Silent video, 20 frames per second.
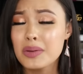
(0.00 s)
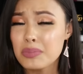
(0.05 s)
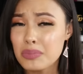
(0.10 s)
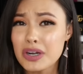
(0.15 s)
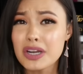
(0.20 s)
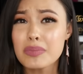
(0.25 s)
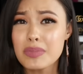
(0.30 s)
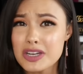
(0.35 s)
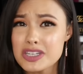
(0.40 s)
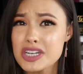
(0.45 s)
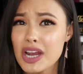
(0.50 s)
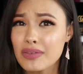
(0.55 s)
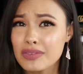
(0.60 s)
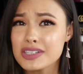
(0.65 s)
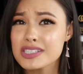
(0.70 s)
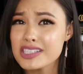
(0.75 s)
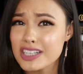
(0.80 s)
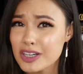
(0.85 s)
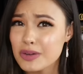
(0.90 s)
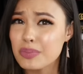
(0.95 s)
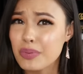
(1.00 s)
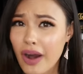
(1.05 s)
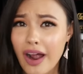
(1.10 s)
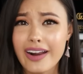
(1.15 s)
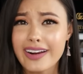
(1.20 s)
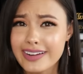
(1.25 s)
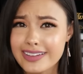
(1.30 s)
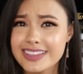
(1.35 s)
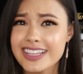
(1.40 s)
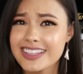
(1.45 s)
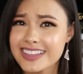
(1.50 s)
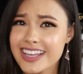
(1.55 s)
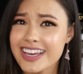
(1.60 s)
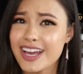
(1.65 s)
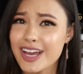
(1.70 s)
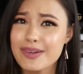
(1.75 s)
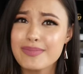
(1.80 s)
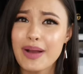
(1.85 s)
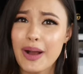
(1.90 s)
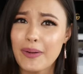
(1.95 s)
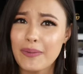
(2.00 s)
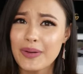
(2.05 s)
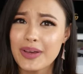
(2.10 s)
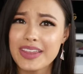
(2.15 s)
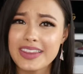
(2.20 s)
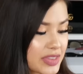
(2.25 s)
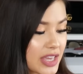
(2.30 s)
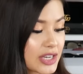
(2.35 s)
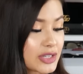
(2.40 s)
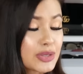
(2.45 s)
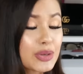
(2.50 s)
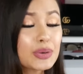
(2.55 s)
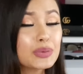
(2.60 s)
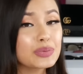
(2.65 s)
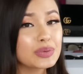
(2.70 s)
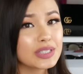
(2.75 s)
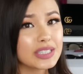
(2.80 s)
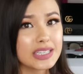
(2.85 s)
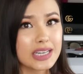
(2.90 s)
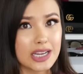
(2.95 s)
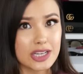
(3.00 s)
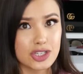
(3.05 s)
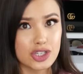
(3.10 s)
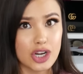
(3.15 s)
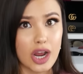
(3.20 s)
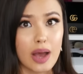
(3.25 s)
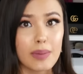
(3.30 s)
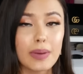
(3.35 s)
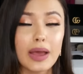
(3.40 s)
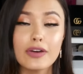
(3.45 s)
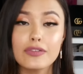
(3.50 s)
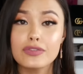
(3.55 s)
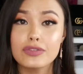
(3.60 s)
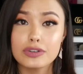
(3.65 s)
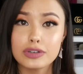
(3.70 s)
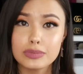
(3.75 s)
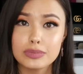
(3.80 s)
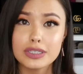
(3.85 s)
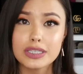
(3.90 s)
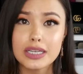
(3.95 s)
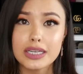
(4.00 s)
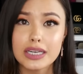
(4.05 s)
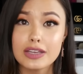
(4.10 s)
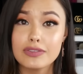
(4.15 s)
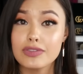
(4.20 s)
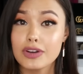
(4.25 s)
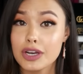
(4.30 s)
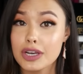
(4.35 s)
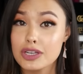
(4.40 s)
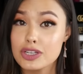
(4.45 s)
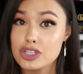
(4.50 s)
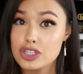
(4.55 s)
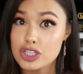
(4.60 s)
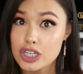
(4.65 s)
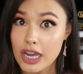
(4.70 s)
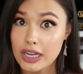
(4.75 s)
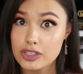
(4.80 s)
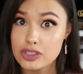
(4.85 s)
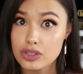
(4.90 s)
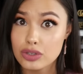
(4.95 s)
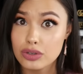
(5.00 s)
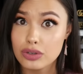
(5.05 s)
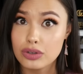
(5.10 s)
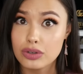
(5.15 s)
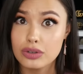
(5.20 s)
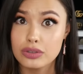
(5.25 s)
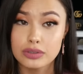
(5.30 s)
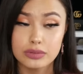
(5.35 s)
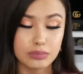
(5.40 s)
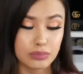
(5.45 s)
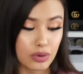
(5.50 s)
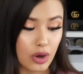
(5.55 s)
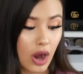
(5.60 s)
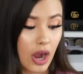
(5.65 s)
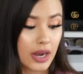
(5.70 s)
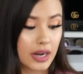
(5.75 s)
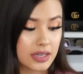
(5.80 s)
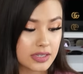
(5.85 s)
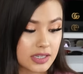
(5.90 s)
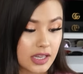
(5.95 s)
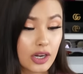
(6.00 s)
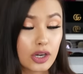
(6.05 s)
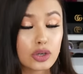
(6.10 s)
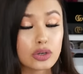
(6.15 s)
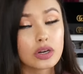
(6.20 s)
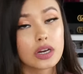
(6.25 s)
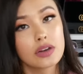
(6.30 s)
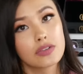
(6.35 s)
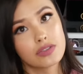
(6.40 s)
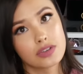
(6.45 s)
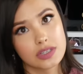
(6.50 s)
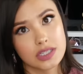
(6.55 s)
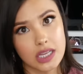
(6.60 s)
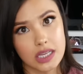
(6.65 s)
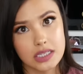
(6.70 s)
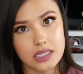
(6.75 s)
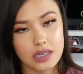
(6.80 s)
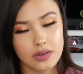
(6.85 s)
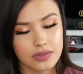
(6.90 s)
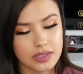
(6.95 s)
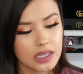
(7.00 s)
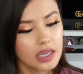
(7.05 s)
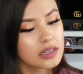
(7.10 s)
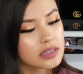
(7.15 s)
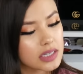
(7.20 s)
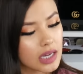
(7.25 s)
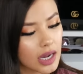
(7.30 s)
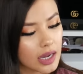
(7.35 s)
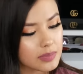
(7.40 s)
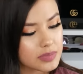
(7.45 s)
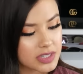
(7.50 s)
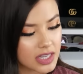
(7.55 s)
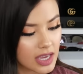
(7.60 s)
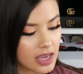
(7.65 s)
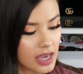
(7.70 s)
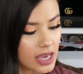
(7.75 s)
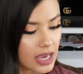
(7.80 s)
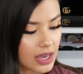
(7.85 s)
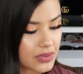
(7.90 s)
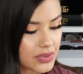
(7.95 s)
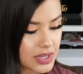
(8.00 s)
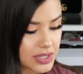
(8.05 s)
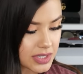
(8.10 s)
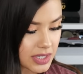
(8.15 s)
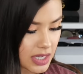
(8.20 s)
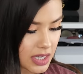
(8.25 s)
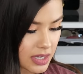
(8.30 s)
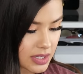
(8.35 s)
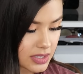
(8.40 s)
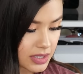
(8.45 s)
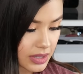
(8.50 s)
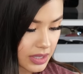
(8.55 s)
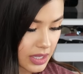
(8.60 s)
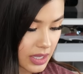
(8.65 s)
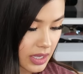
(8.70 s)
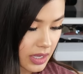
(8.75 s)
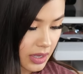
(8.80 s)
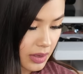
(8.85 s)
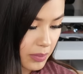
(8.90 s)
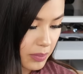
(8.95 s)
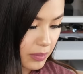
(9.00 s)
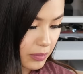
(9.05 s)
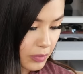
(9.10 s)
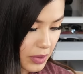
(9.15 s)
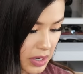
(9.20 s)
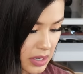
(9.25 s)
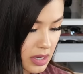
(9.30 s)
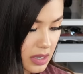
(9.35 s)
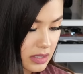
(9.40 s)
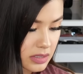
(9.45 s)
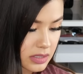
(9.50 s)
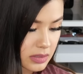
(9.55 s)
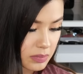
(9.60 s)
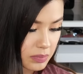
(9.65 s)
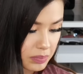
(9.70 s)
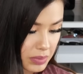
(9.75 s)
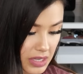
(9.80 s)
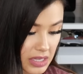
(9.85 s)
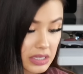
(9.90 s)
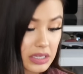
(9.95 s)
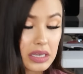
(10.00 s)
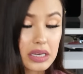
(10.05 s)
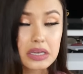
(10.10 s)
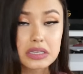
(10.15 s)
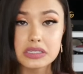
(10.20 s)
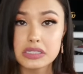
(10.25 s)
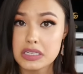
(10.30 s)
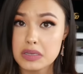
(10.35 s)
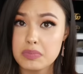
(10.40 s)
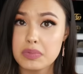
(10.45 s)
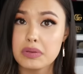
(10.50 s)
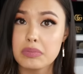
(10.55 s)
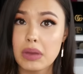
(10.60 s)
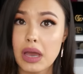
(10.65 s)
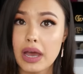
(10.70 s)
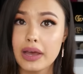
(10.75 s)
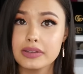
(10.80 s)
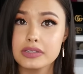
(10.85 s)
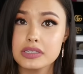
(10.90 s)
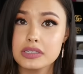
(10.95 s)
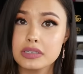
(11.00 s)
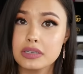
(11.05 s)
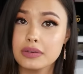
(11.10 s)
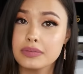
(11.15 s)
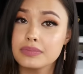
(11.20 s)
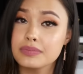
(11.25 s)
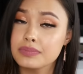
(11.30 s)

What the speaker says: Pretty much every single product that they come out with, they do a really nice job at formulating very gentle products that are great for sensitive skin types. And this is the Radiance Peeling Sleeping Mask.